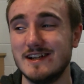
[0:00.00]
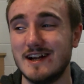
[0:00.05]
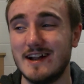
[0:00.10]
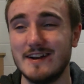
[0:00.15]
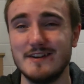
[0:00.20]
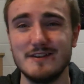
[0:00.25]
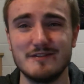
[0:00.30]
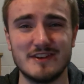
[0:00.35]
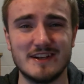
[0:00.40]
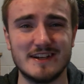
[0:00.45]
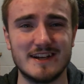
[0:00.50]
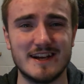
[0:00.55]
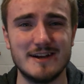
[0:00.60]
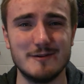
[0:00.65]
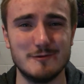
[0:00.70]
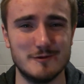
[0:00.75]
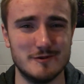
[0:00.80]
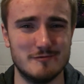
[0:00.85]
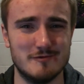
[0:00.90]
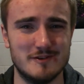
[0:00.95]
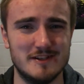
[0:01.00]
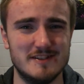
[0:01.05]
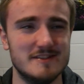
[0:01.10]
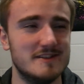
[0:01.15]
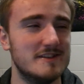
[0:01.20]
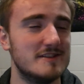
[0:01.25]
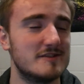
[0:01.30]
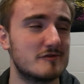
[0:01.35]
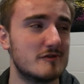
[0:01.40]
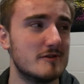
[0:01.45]
I don't think anyone reads the
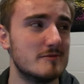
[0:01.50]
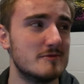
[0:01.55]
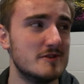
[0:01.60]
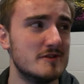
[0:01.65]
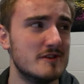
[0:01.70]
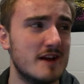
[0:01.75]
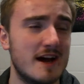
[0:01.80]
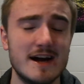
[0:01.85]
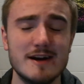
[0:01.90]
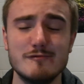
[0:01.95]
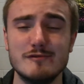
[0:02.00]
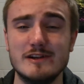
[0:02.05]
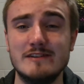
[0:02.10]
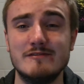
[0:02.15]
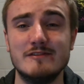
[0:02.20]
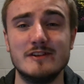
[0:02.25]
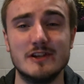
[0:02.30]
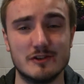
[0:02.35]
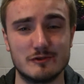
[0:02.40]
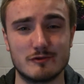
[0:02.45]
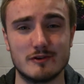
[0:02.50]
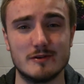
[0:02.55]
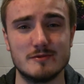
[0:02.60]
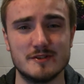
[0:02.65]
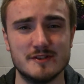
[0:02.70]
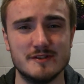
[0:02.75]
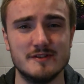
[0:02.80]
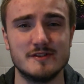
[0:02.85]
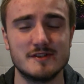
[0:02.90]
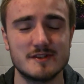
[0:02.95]
description. I read the
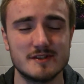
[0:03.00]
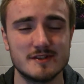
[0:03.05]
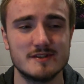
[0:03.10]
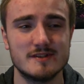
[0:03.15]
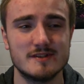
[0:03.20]
descriptions.